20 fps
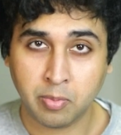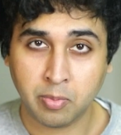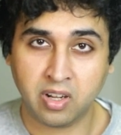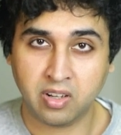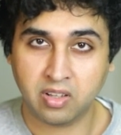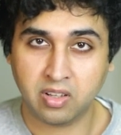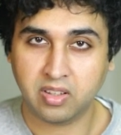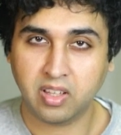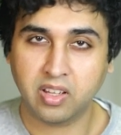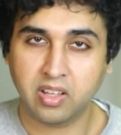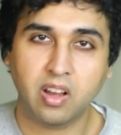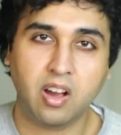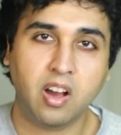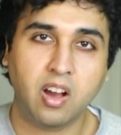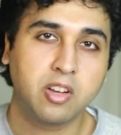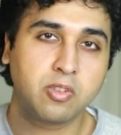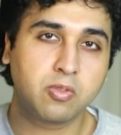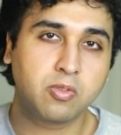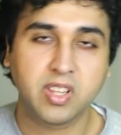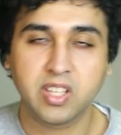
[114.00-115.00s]
it, they
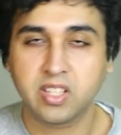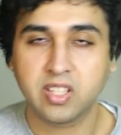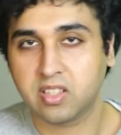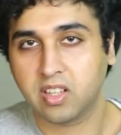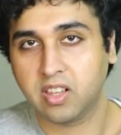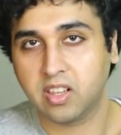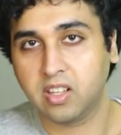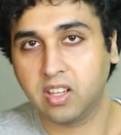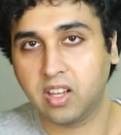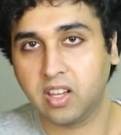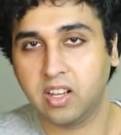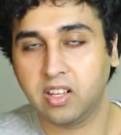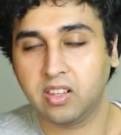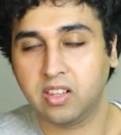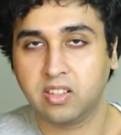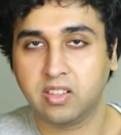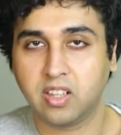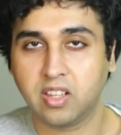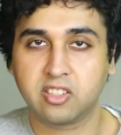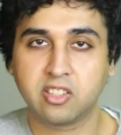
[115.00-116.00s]
aren't really selling
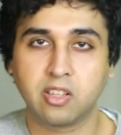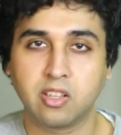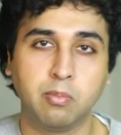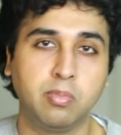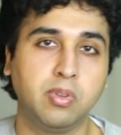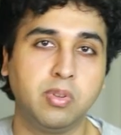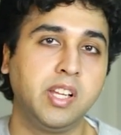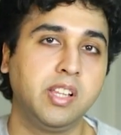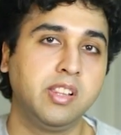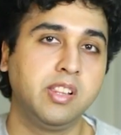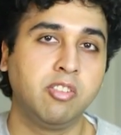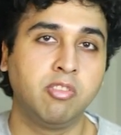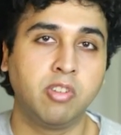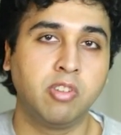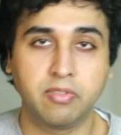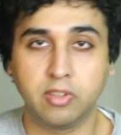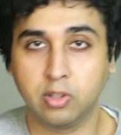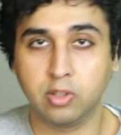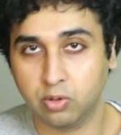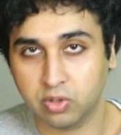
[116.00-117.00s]
anything that's completely
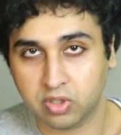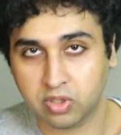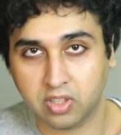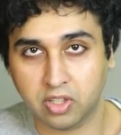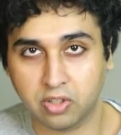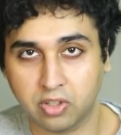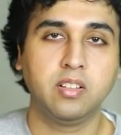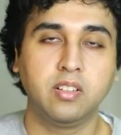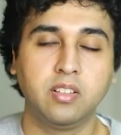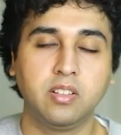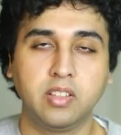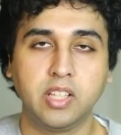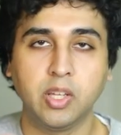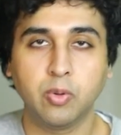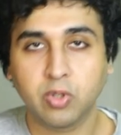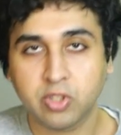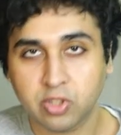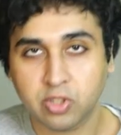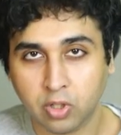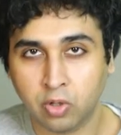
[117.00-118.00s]
revolutionary. There
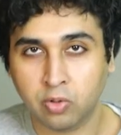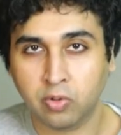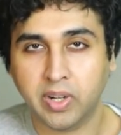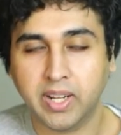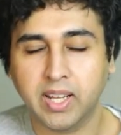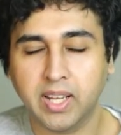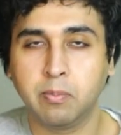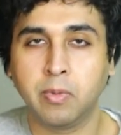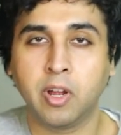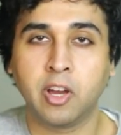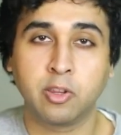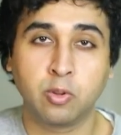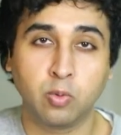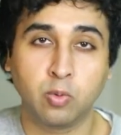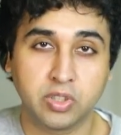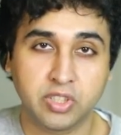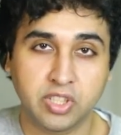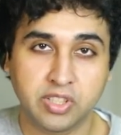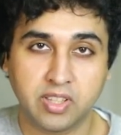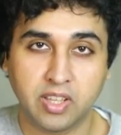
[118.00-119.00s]
was already
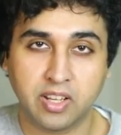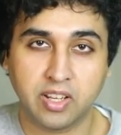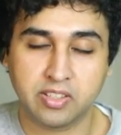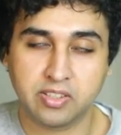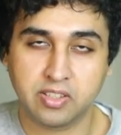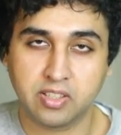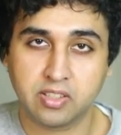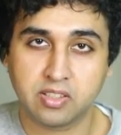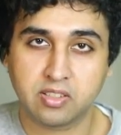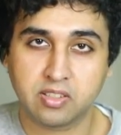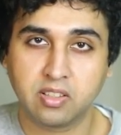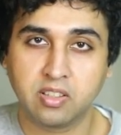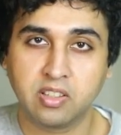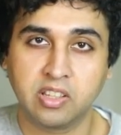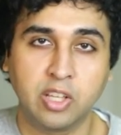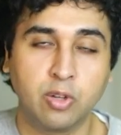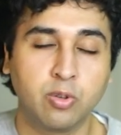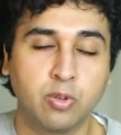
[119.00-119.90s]
mouthwashes that exist. There was